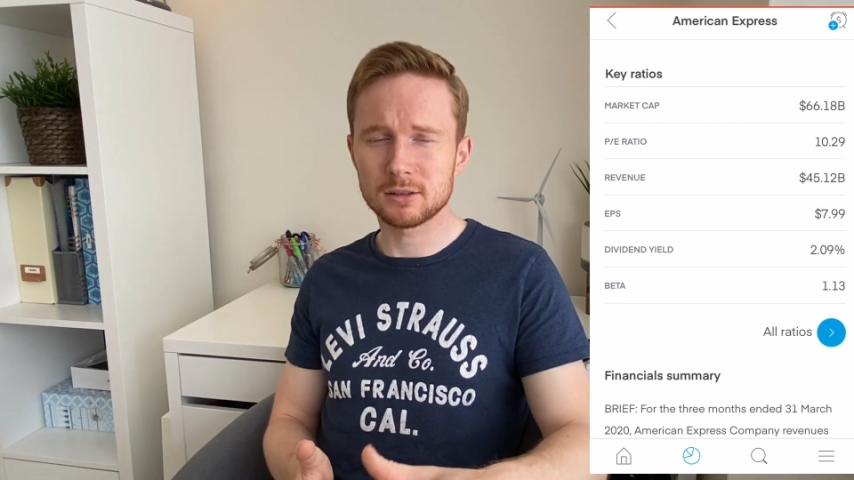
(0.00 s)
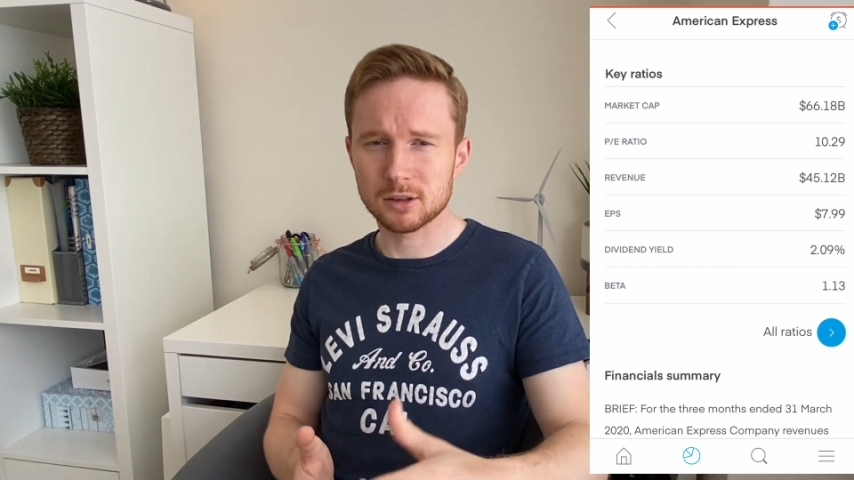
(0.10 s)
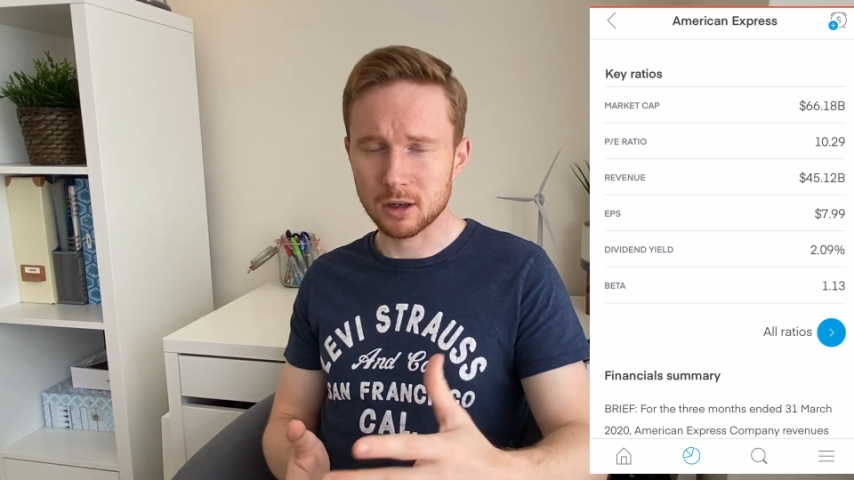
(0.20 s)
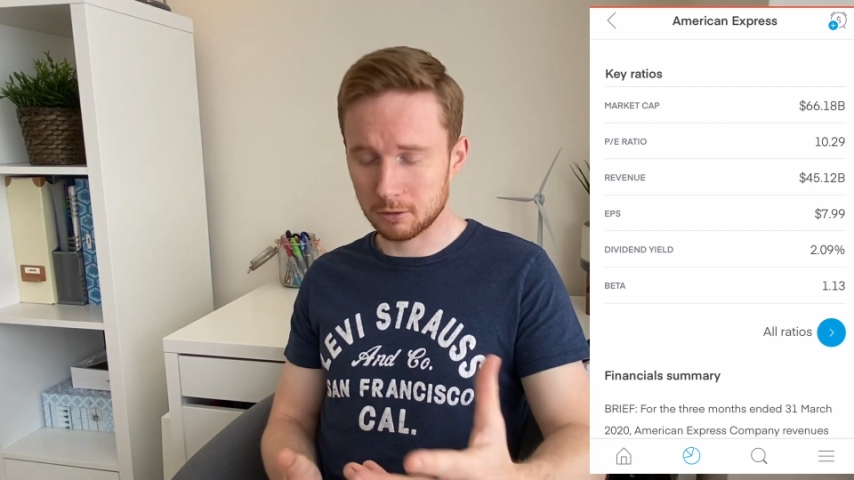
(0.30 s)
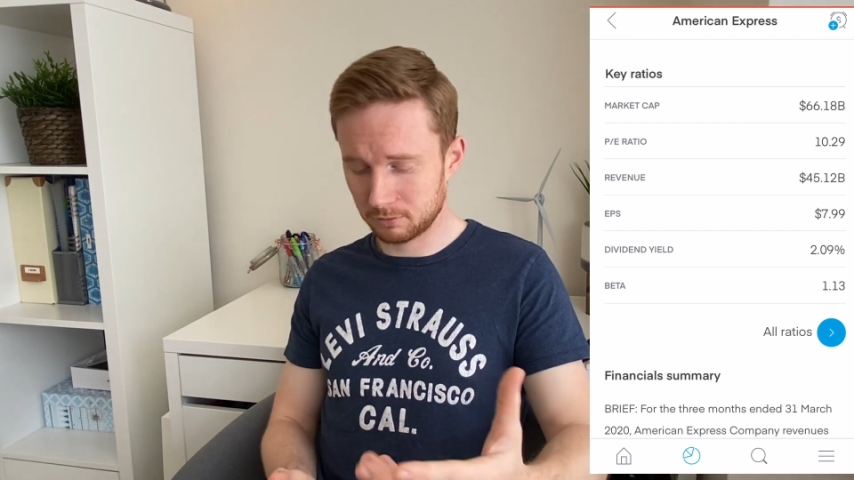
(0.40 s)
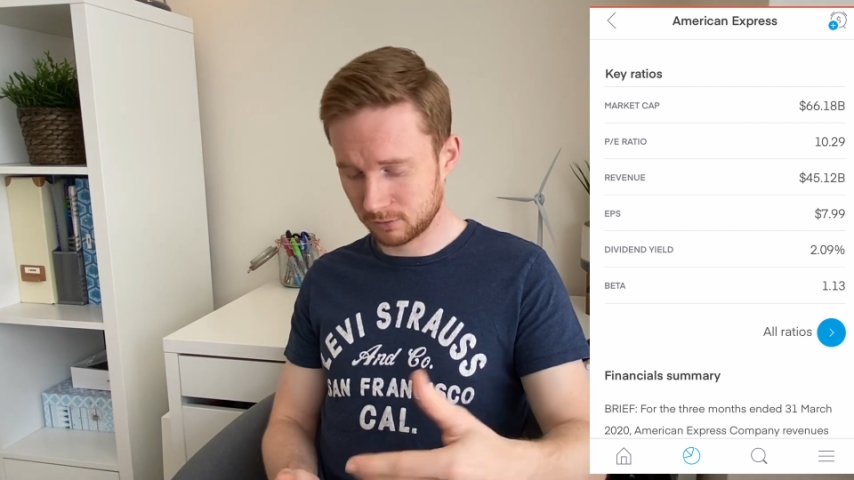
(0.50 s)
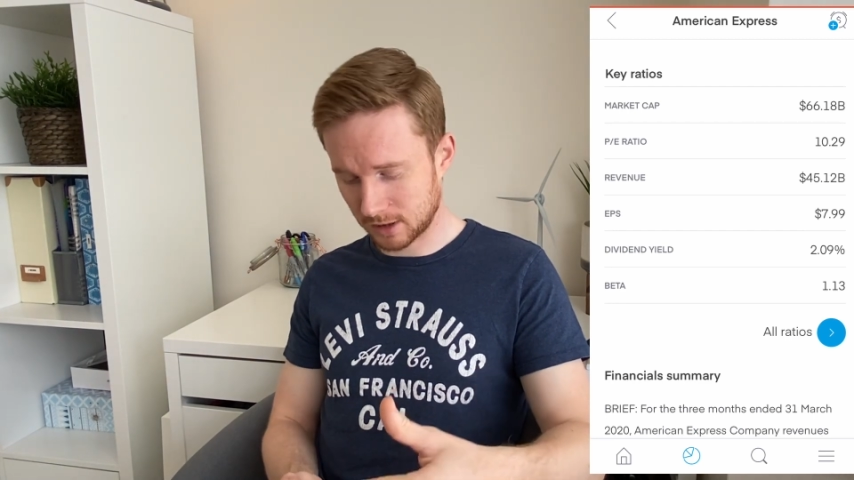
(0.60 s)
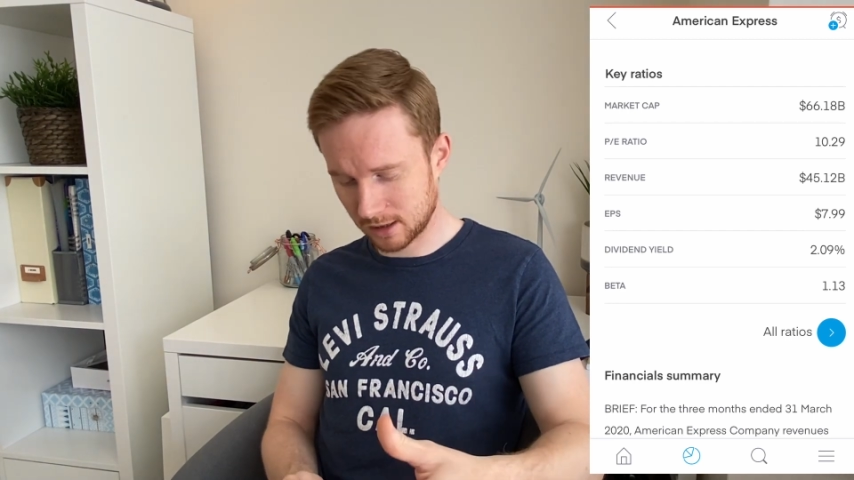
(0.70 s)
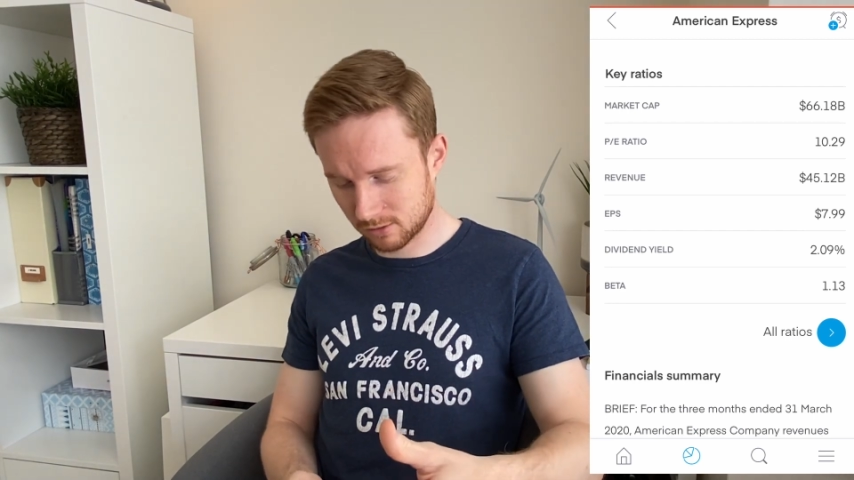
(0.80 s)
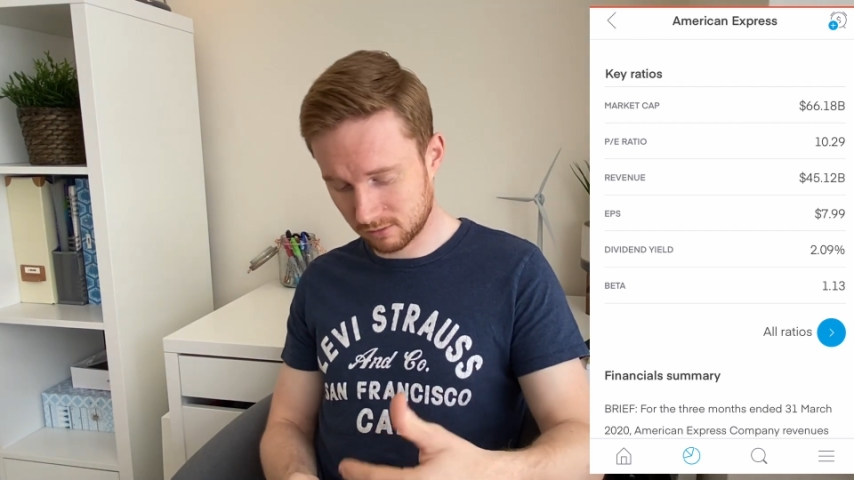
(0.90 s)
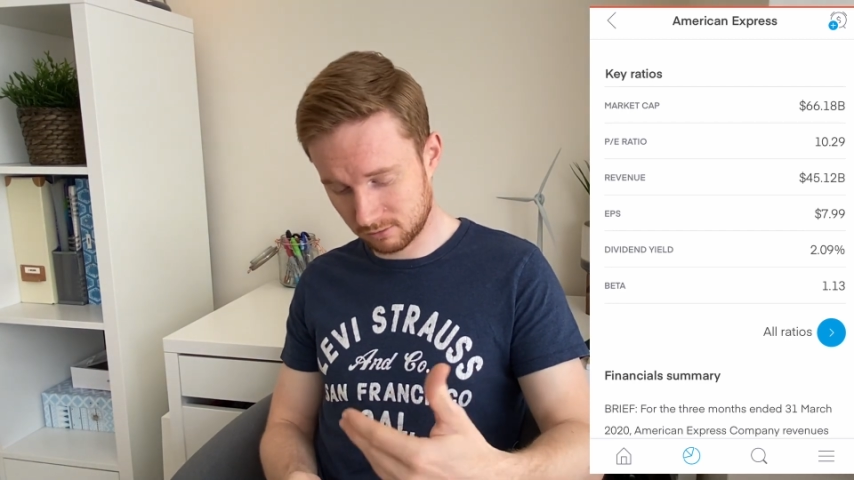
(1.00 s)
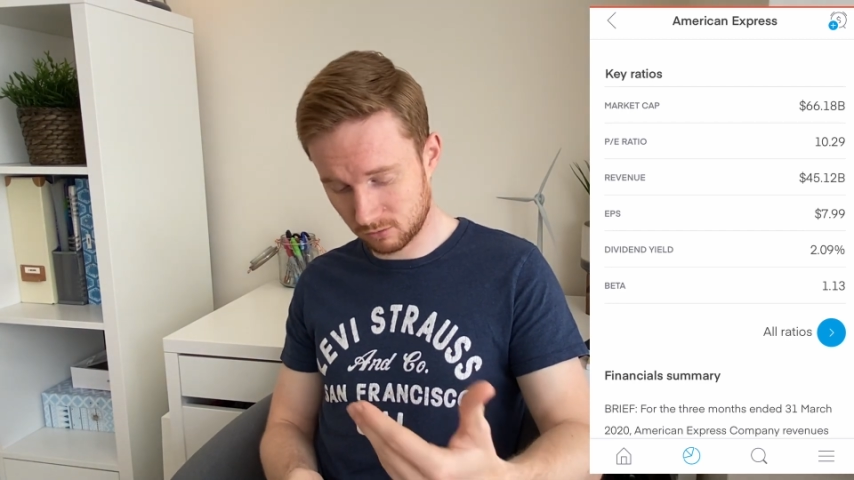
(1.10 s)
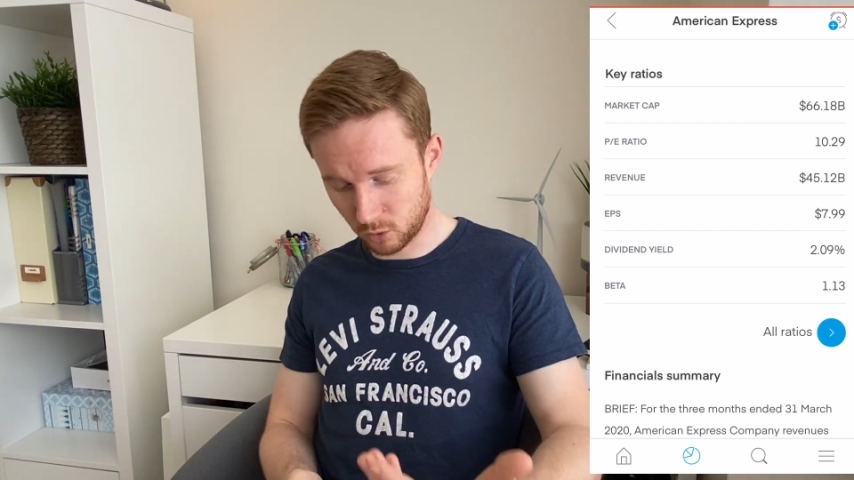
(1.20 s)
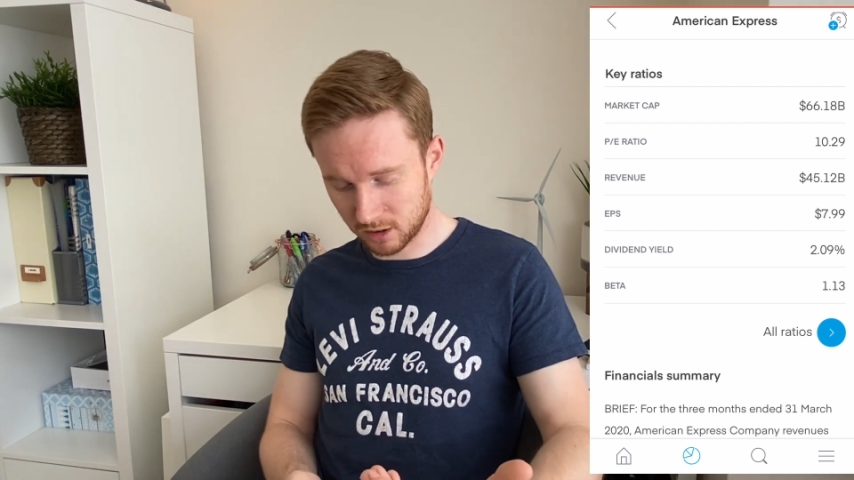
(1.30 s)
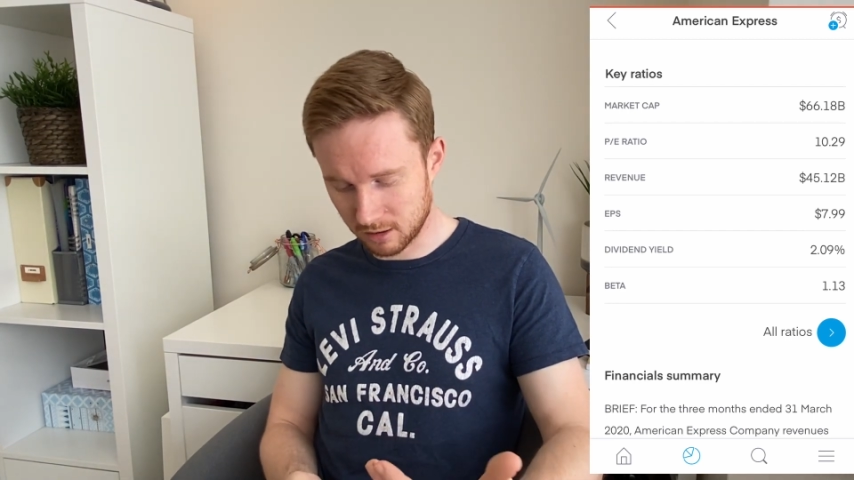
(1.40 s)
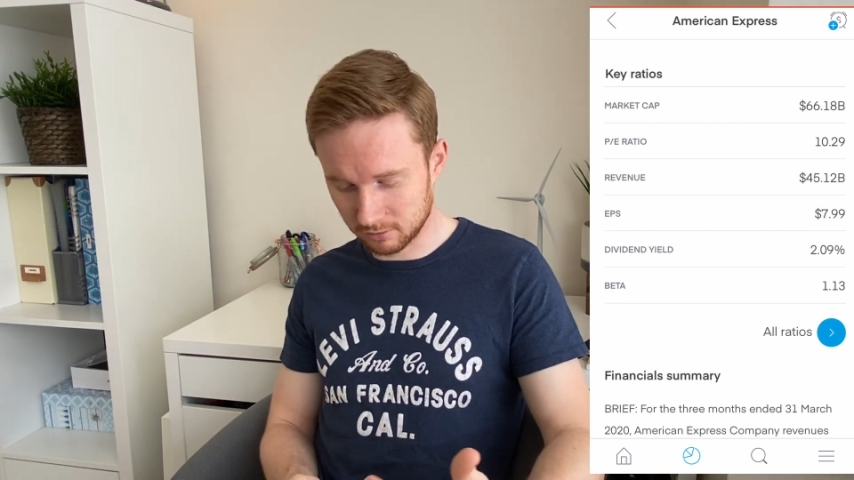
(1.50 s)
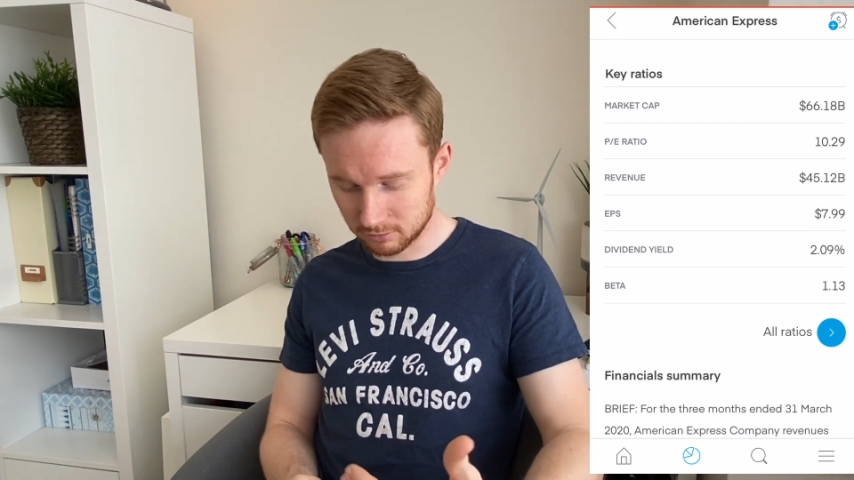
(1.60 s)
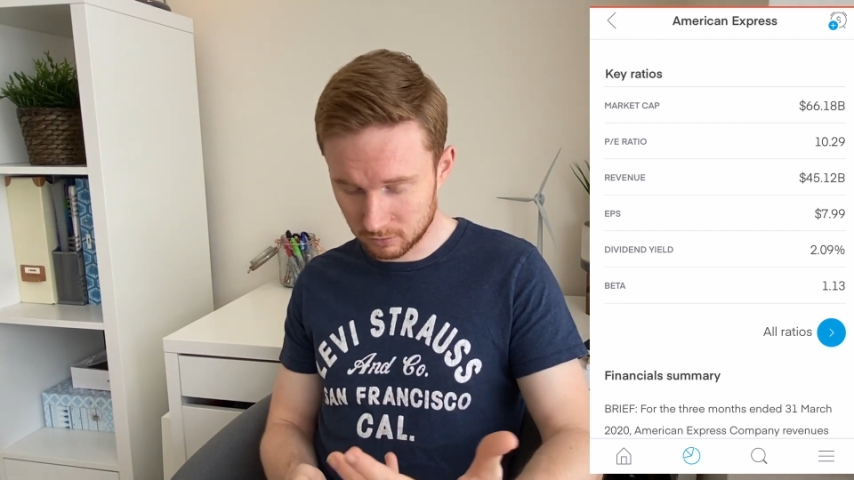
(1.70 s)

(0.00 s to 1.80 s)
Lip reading: So that's within